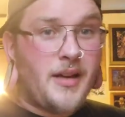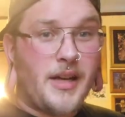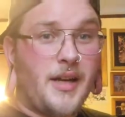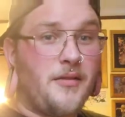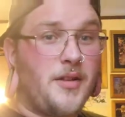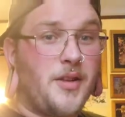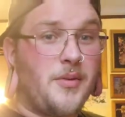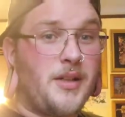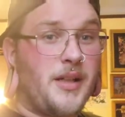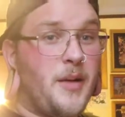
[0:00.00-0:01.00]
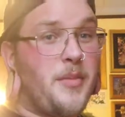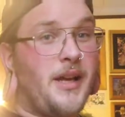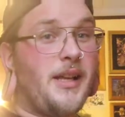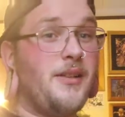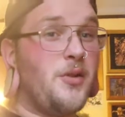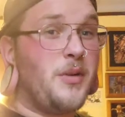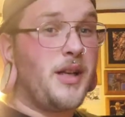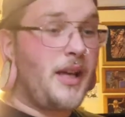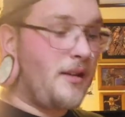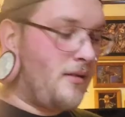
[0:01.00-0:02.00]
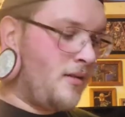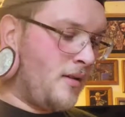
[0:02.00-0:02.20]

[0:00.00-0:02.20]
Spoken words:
and I really wanted to get back into it again.